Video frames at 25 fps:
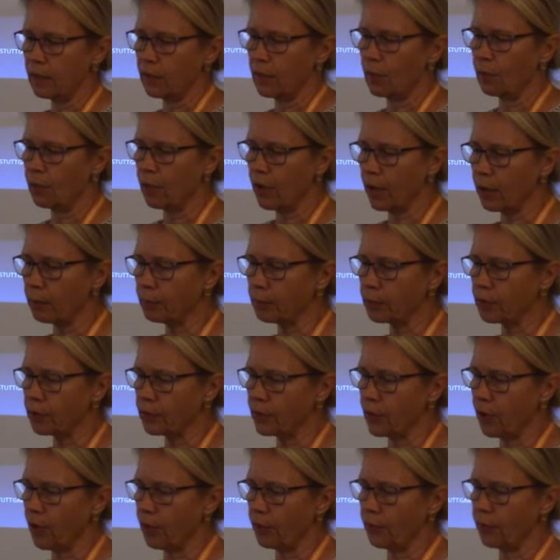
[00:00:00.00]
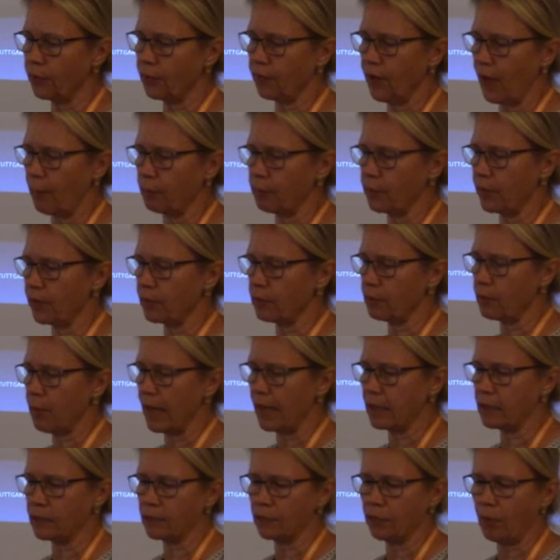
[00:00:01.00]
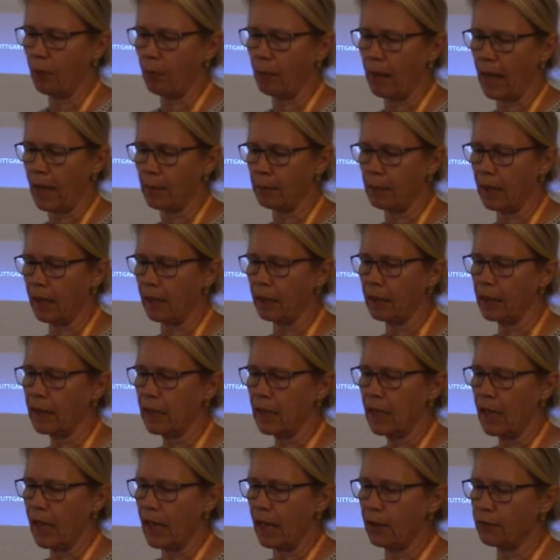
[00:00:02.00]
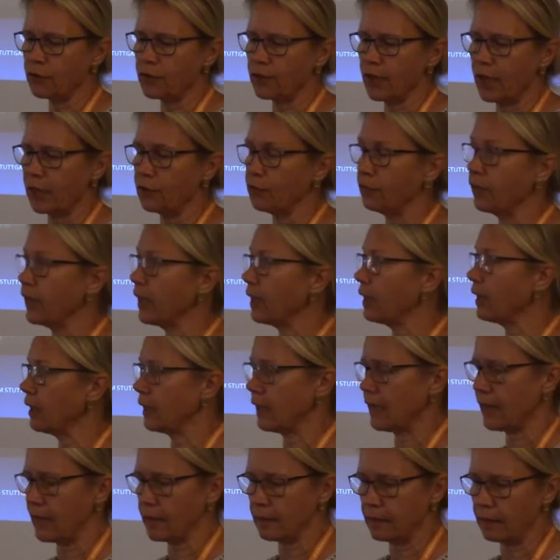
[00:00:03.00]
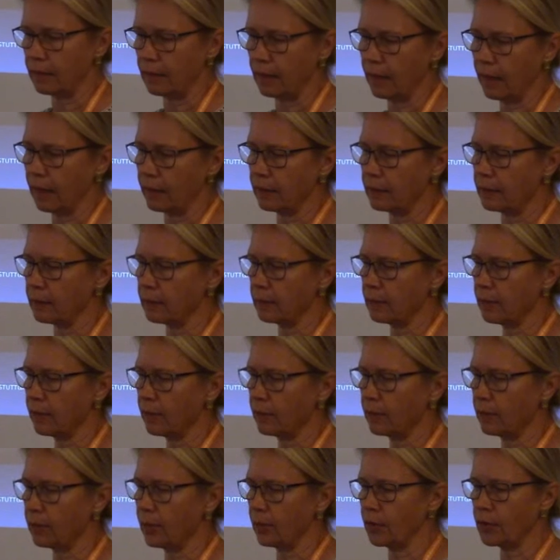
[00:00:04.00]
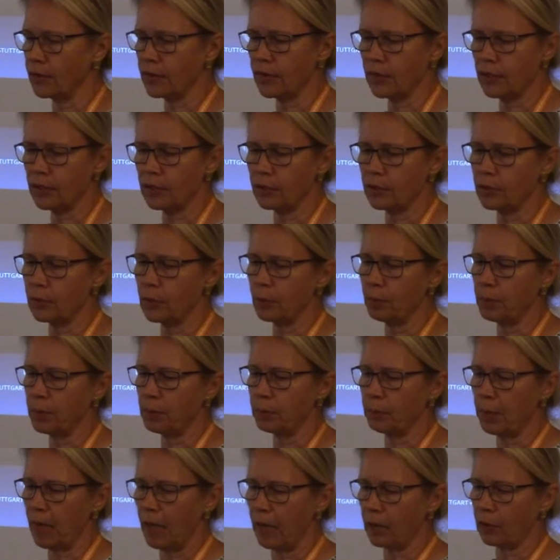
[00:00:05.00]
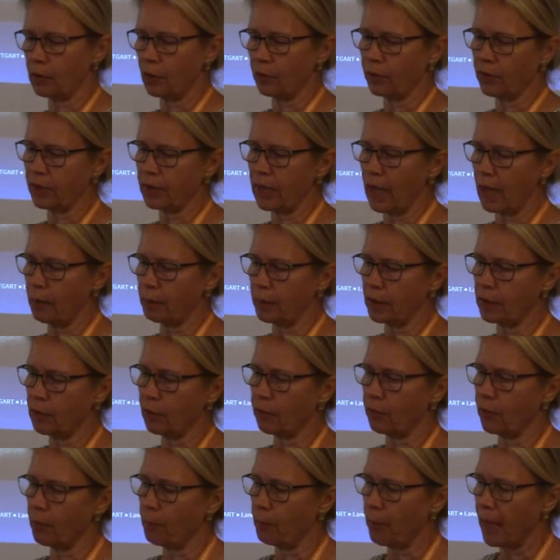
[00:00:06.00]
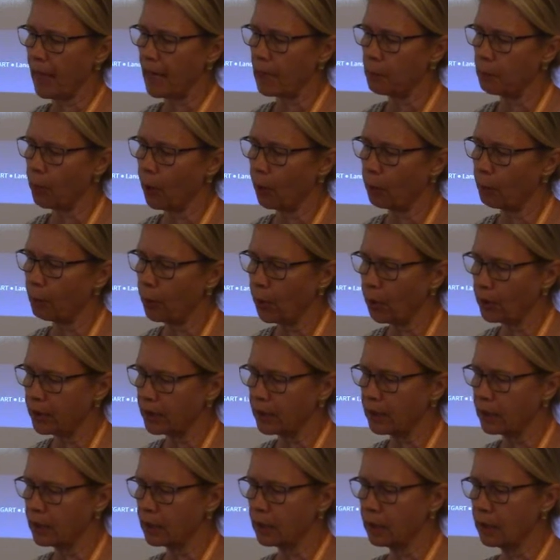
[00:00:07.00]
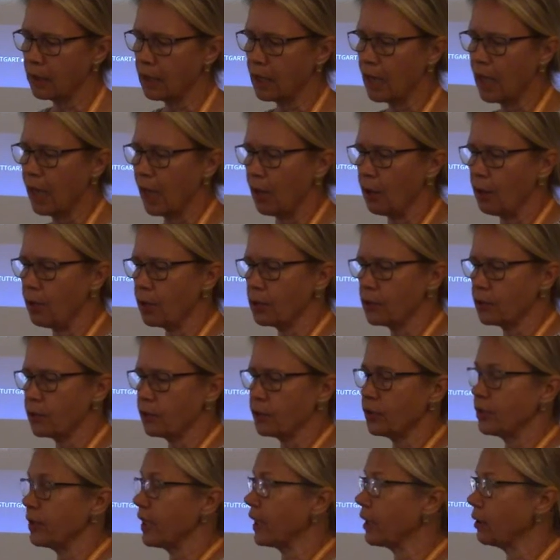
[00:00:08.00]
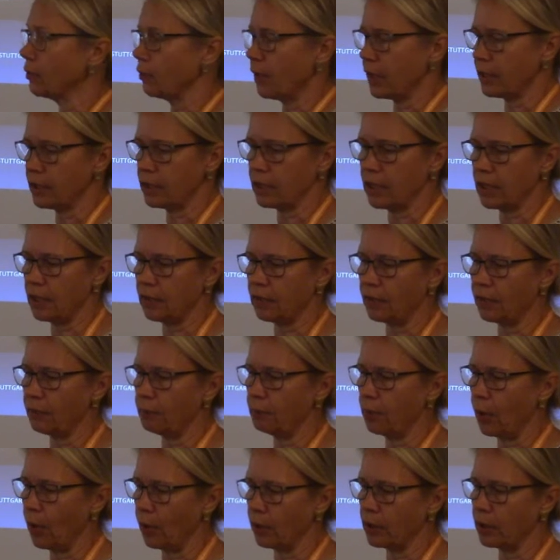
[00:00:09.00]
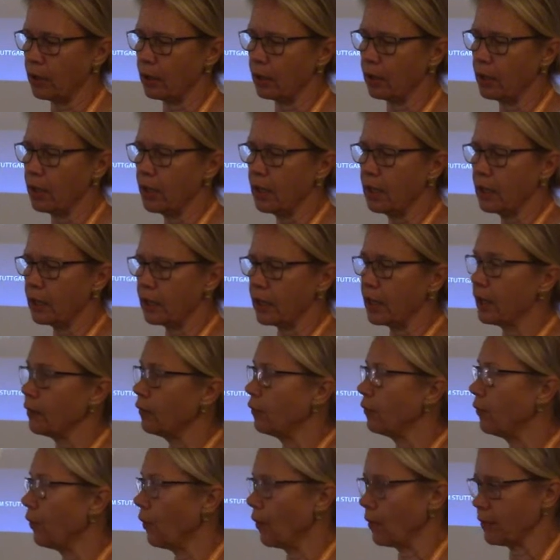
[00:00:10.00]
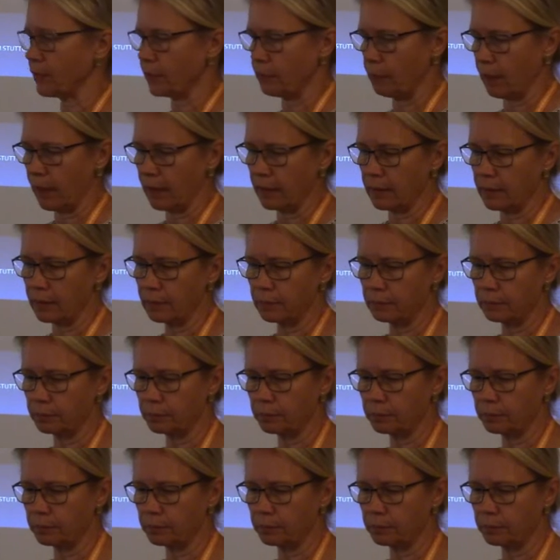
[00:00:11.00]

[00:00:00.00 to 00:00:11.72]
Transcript: The well-preserved fabric remains from Emma, Erfscheidwein in Netherlands, considered to be part of a garment of a male or body, are also decorative border reinforcement.